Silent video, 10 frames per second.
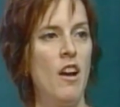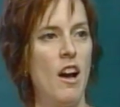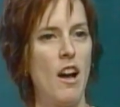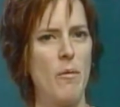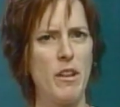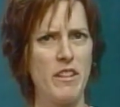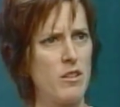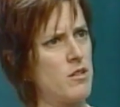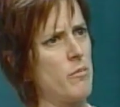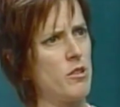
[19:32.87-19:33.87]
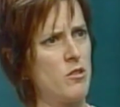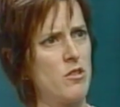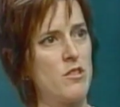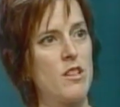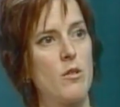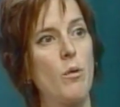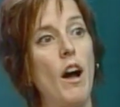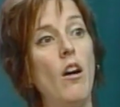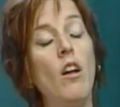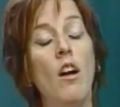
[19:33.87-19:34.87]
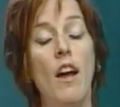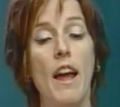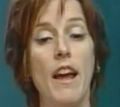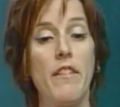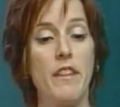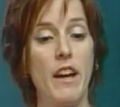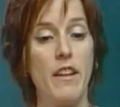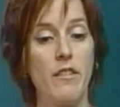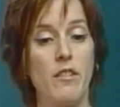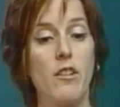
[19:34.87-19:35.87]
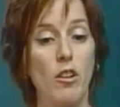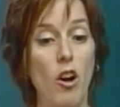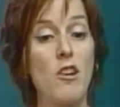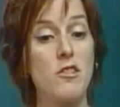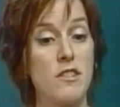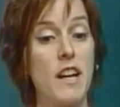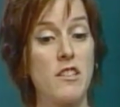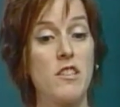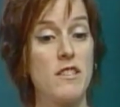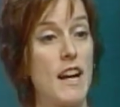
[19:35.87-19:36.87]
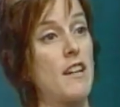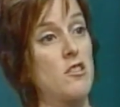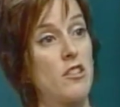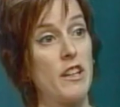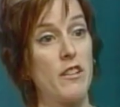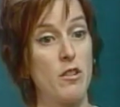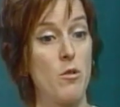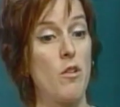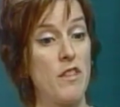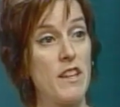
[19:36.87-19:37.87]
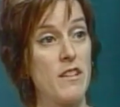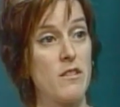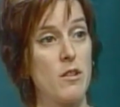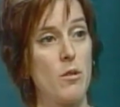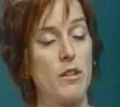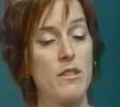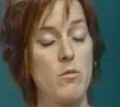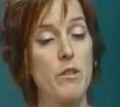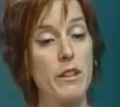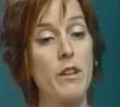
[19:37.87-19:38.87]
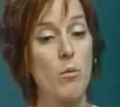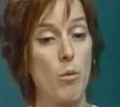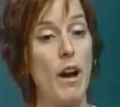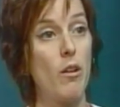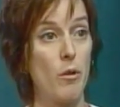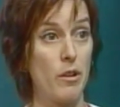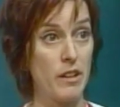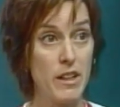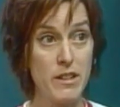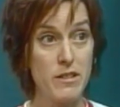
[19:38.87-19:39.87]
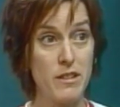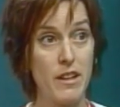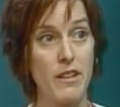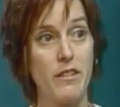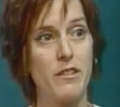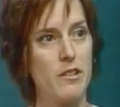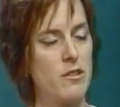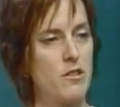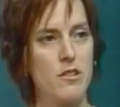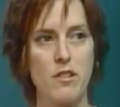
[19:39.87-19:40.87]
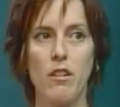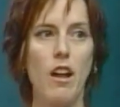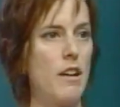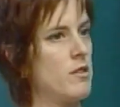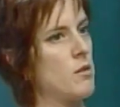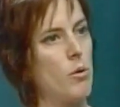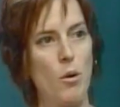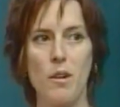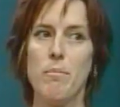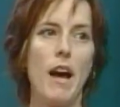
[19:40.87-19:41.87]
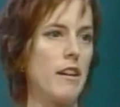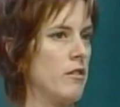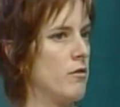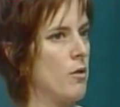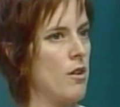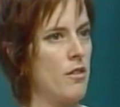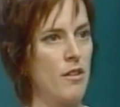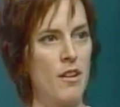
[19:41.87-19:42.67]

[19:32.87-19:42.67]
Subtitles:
I think there's some in New Jersey as well. And then the larger section is actually the Northeast. So it's really well organized, and there's just a lot of support back and forth.